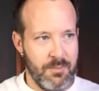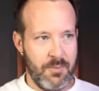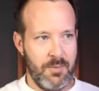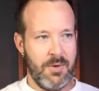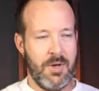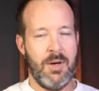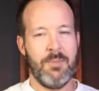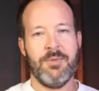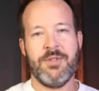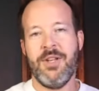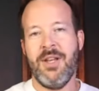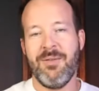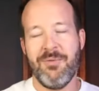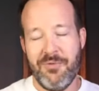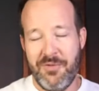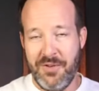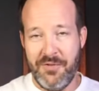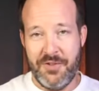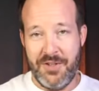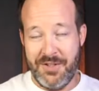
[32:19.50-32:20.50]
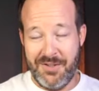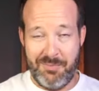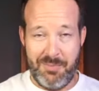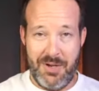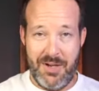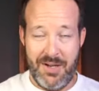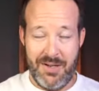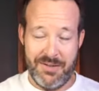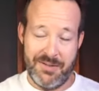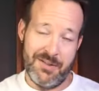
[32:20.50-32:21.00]
I'm saying 50 is a
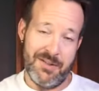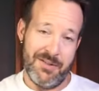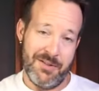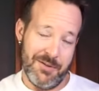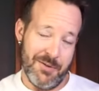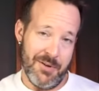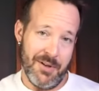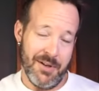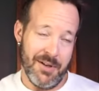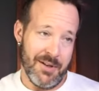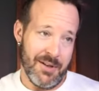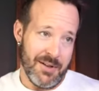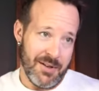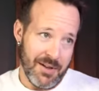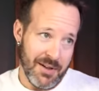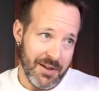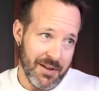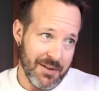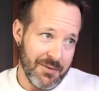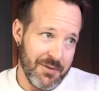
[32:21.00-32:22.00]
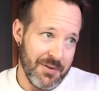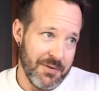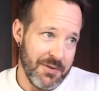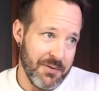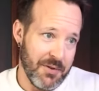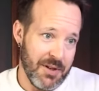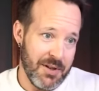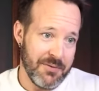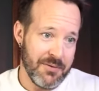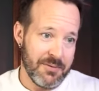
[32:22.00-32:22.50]
pass, and so I got a
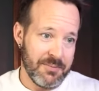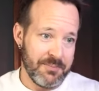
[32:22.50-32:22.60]
55.